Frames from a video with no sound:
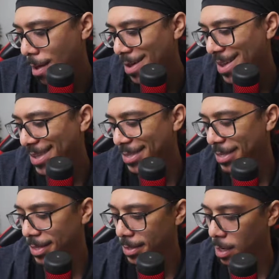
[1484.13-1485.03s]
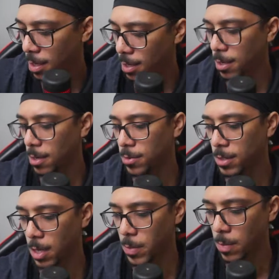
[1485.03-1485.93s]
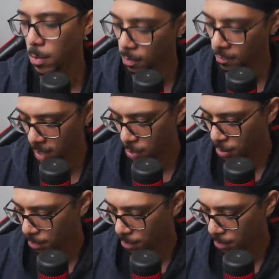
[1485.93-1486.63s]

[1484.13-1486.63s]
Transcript: it's talking about motivation.